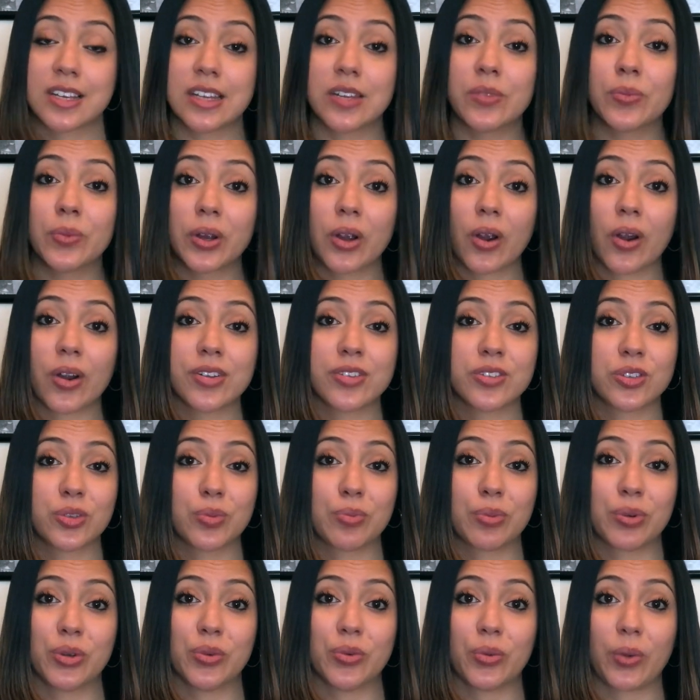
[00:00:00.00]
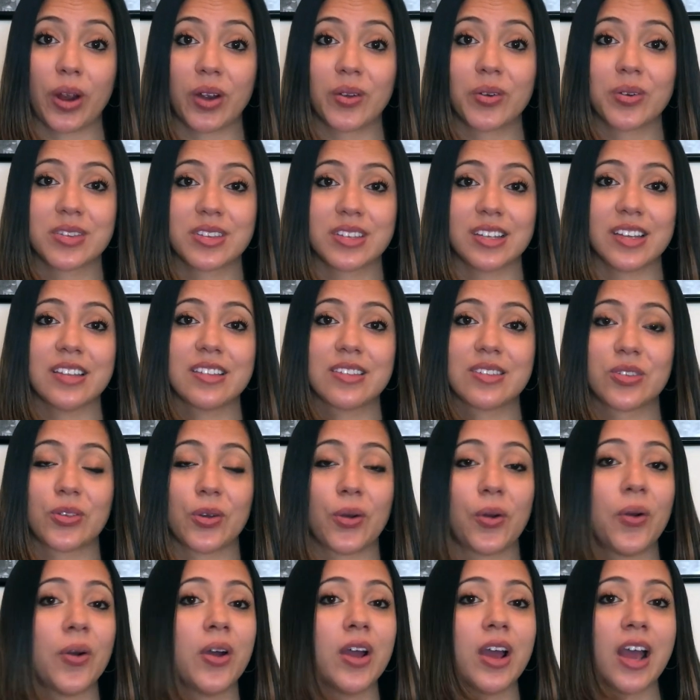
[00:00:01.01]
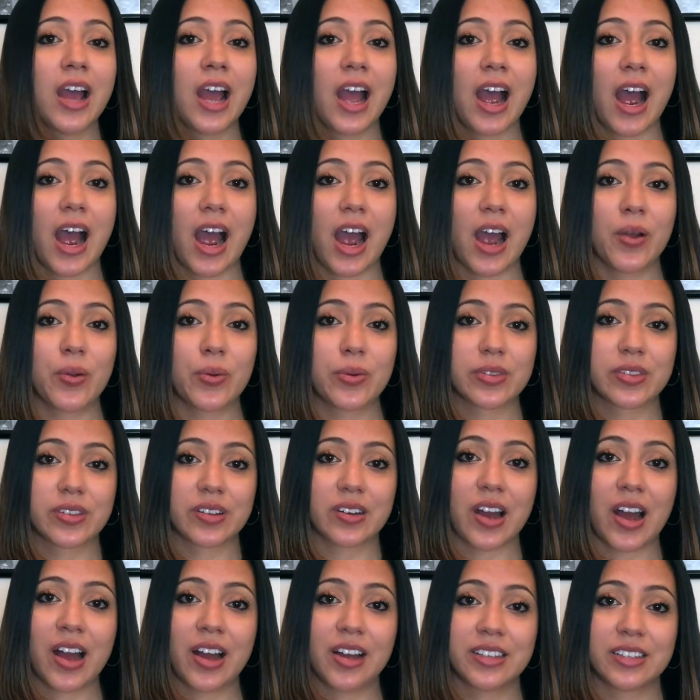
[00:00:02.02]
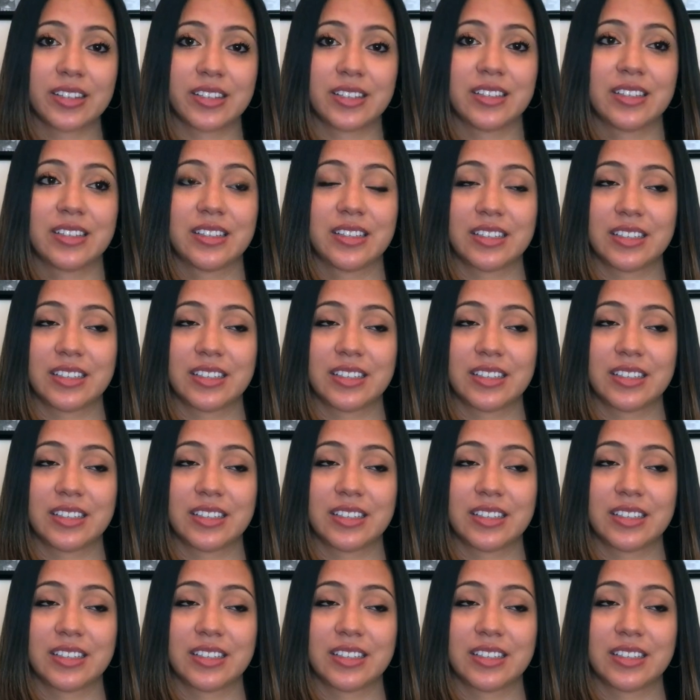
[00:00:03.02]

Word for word: in regards to prerequisites. So I was not